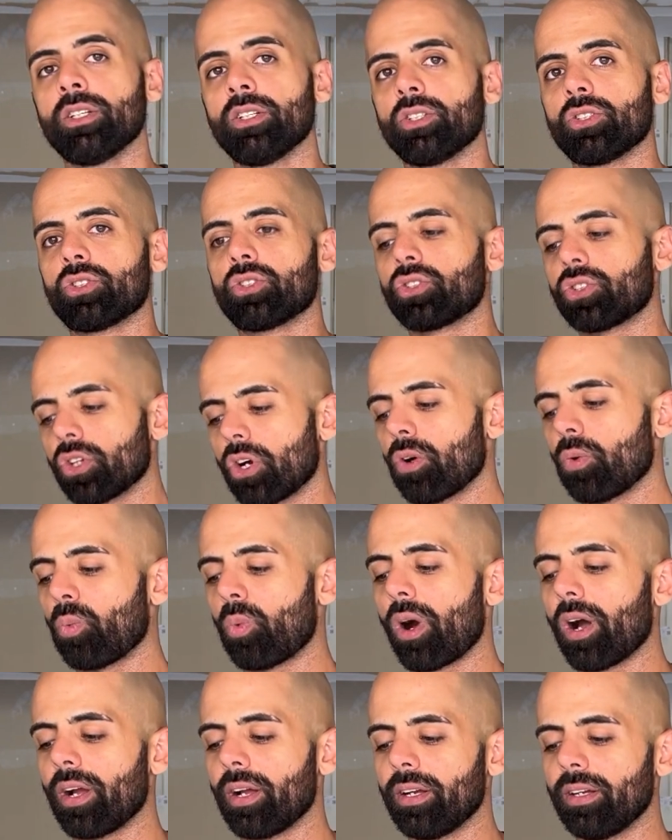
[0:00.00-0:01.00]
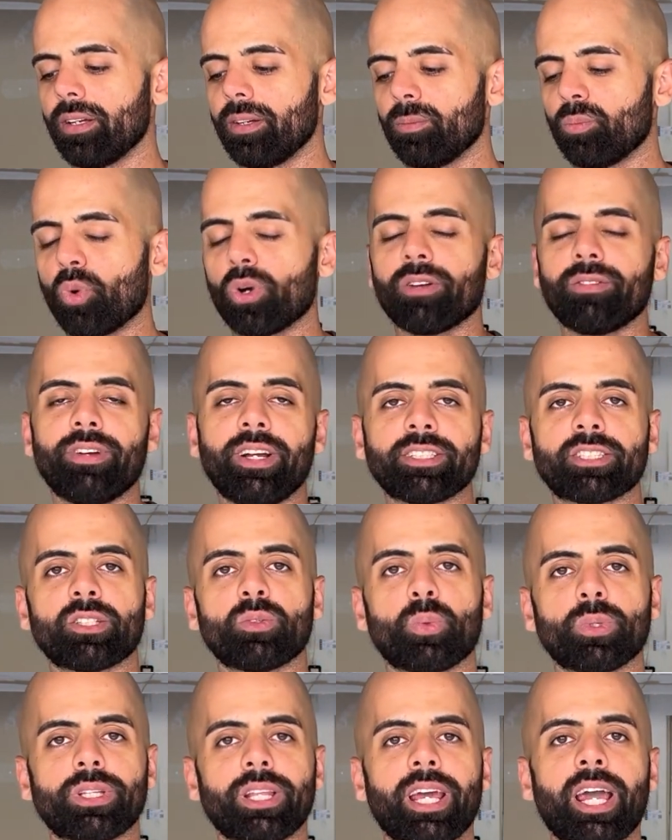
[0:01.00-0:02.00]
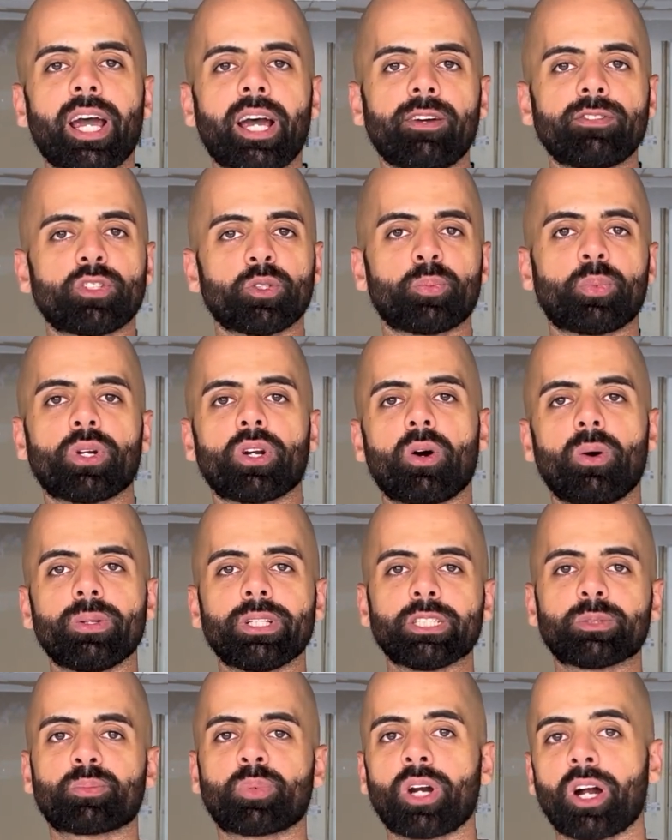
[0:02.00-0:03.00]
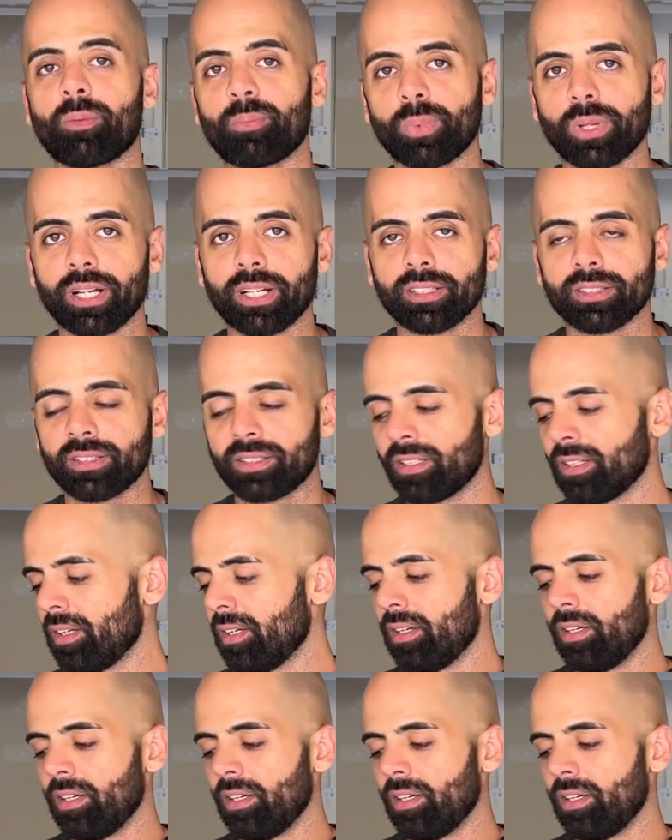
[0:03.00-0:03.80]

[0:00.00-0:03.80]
So what motivation would they have to put all these prop blends?